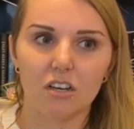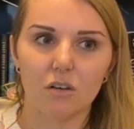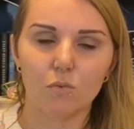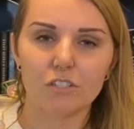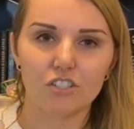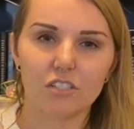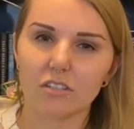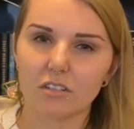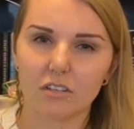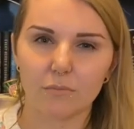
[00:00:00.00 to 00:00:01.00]
was just
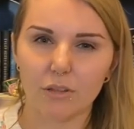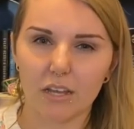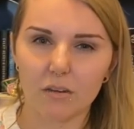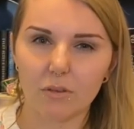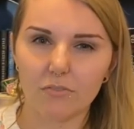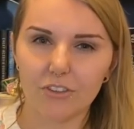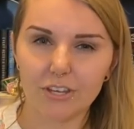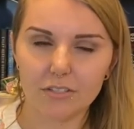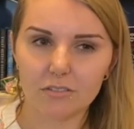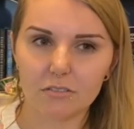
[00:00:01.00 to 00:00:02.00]
there to complain about
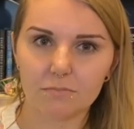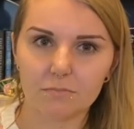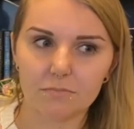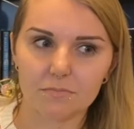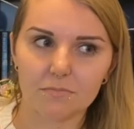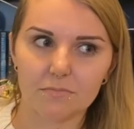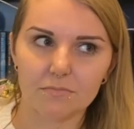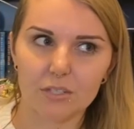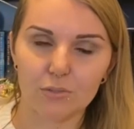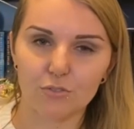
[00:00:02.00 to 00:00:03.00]
things,
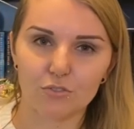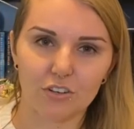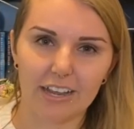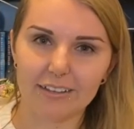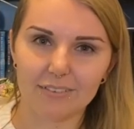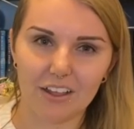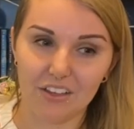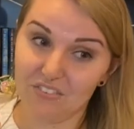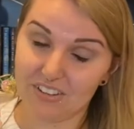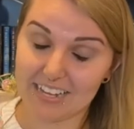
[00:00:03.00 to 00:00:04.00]
which was great. I
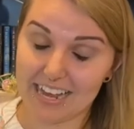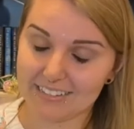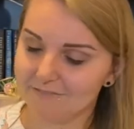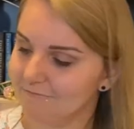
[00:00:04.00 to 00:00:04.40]
loved that.